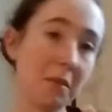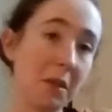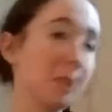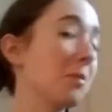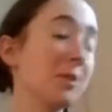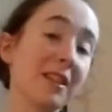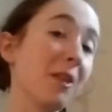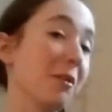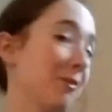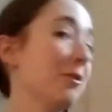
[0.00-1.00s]
It smells like
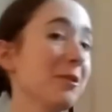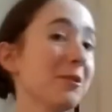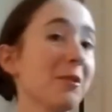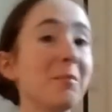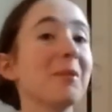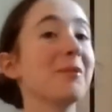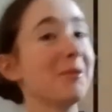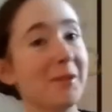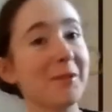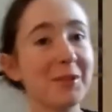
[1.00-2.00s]
olive oil soap if
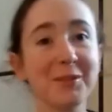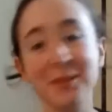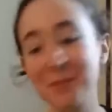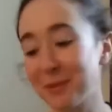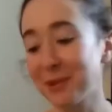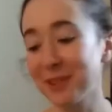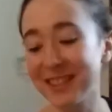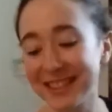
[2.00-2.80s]
you've ever used it before.